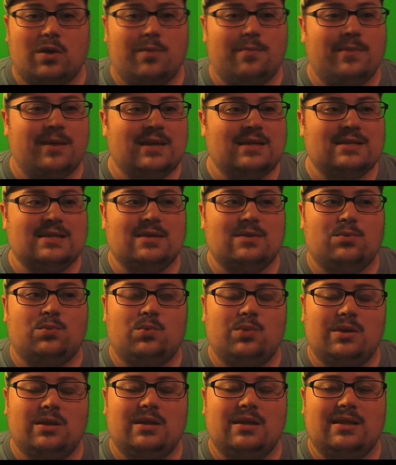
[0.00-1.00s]
makes it
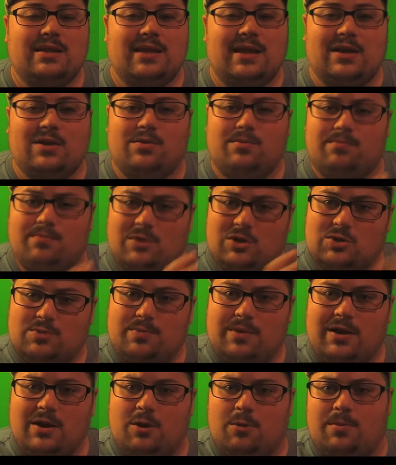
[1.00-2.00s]
really that much
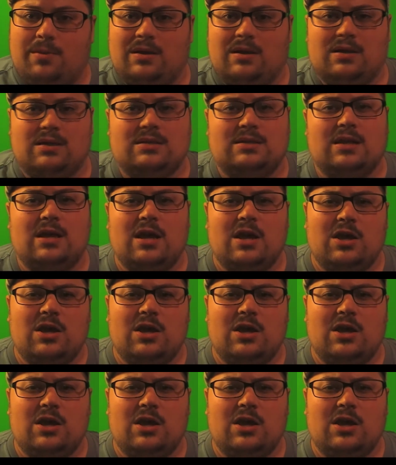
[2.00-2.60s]
better, because